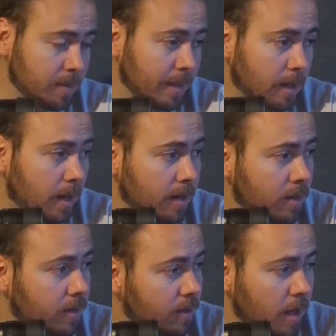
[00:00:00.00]
me a lot.
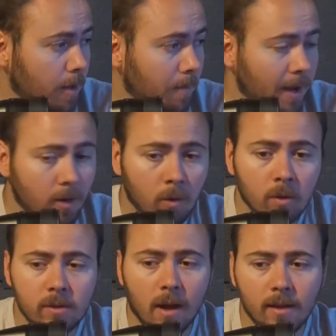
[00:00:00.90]
My
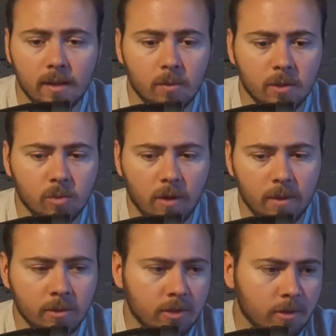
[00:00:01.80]
old Gauntlet was one that
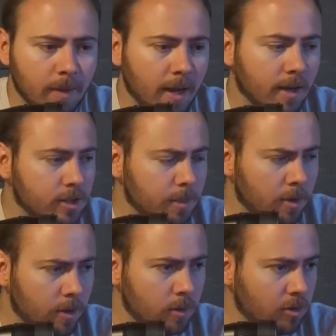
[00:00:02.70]
was tuned by
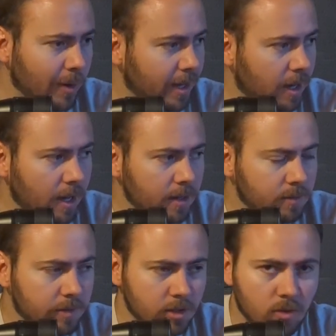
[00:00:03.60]
Hajimoto. Great guy,
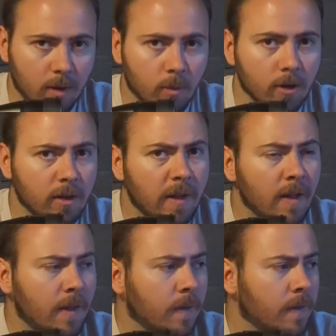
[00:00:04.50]
does great work.
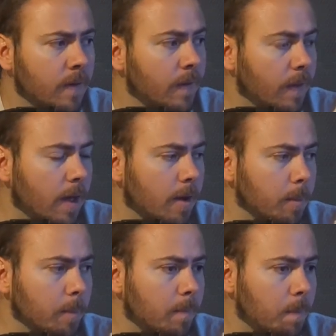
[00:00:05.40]

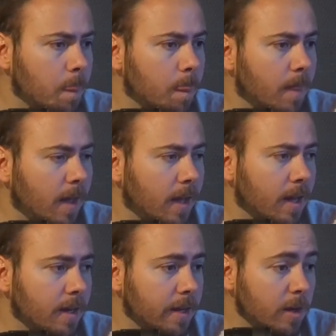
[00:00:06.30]

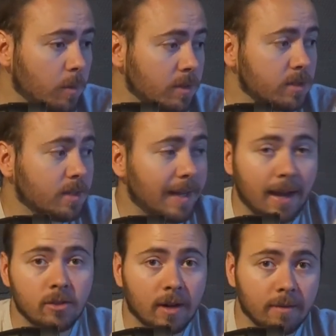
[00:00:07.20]
And it was a
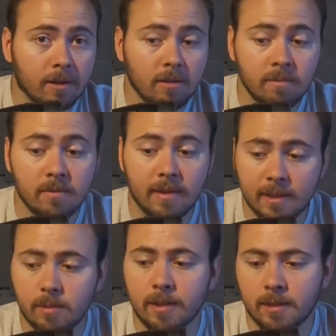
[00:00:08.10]
tack driver.
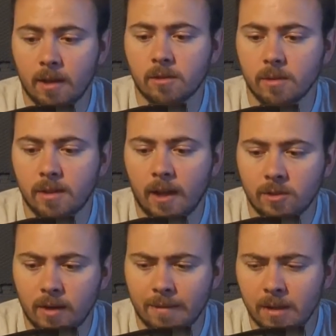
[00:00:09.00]
This one is also a tack
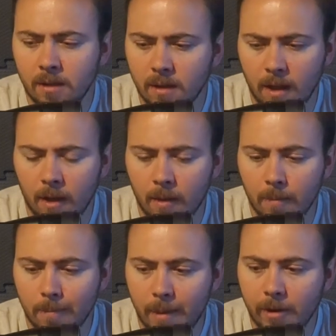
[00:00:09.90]
driver.
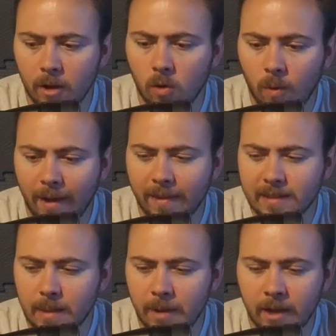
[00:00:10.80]
Maybe not quite the
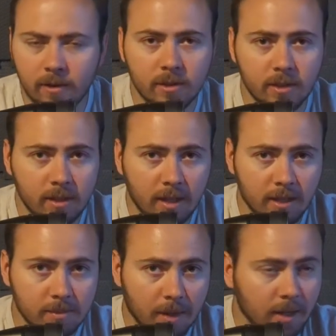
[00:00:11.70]
same accuracy
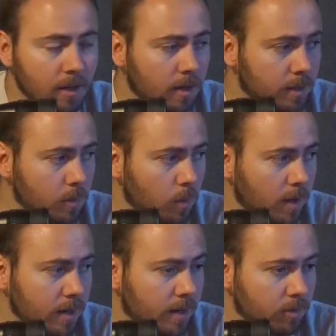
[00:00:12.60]
as my Gauntlet
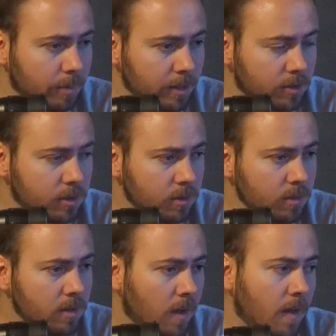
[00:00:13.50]
1 after being tuned,